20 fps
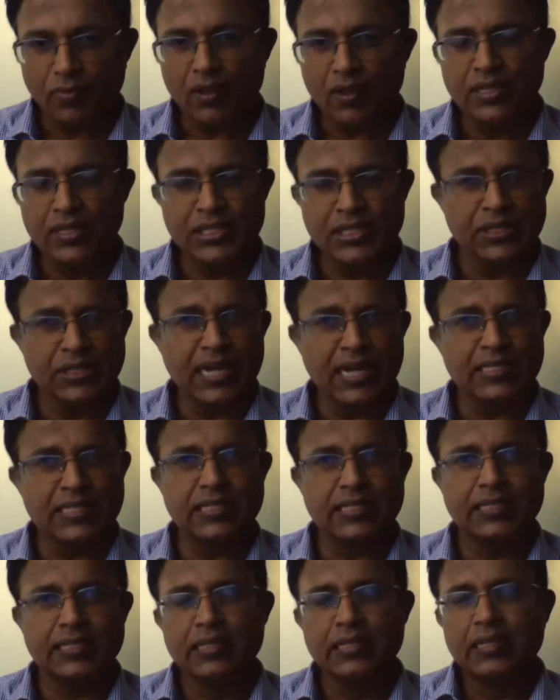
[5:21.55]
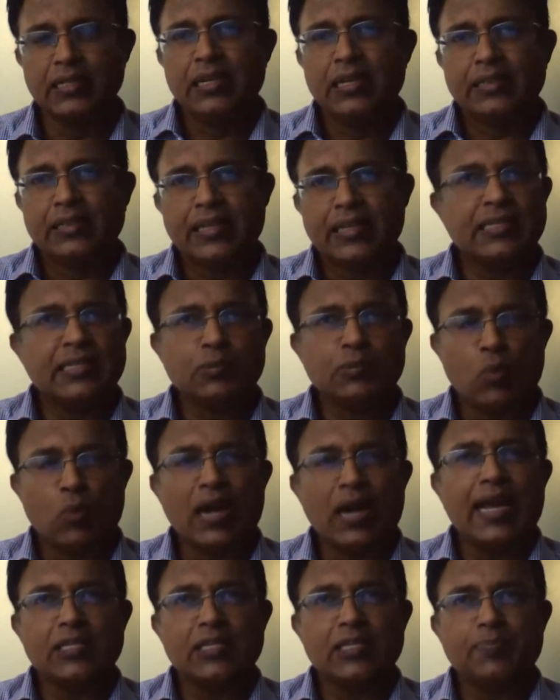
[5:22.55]
So that's one
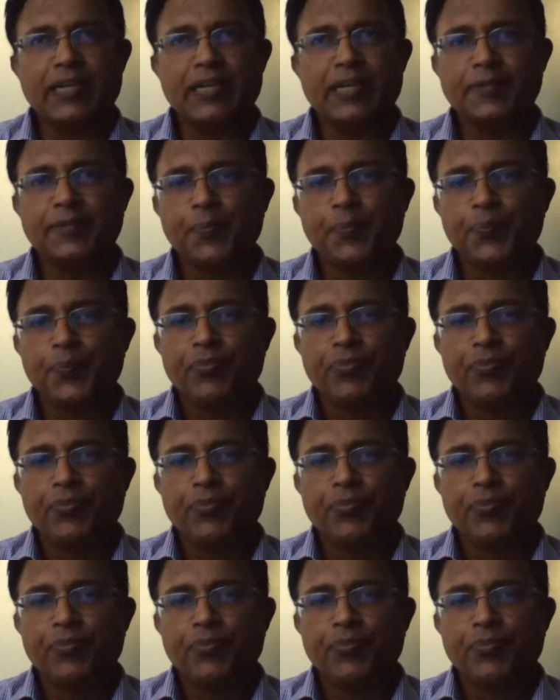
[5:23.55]
aspect.